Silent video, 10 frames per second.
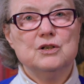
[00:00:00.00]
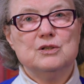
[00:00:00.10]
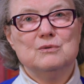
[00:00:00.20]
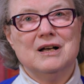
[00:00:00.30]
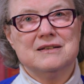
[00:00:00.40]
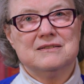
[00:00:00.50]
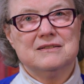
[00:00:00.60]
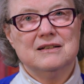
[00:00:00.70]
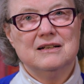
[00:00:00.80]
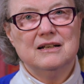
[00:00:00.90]
to
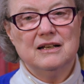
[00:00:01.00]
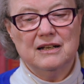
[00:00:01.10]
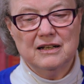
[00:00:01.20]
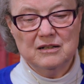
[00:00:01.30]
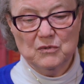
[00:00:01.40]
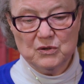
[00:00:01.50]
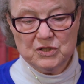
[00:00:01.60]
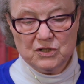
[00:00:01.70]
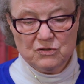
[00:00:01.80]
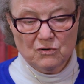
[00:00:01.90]
us in a
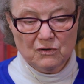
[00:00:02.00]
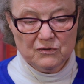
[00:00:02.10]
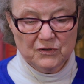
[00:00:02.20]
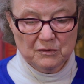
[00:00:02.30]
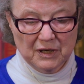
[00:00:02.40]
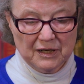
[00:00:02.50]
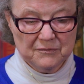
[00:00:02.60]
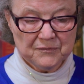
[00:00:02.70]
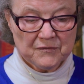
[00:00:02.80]
most extraordinary way.